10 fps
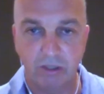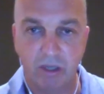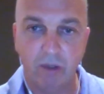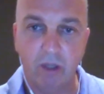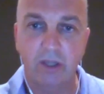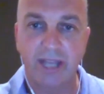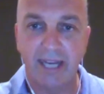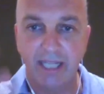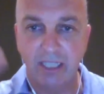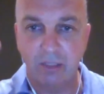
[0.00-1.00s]
along
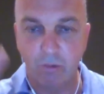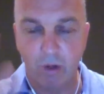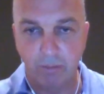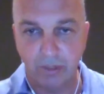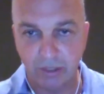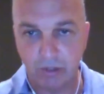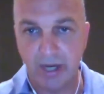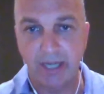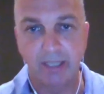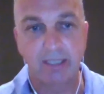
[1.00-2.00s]
that East Rompus
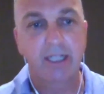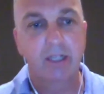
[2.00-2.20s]
trend,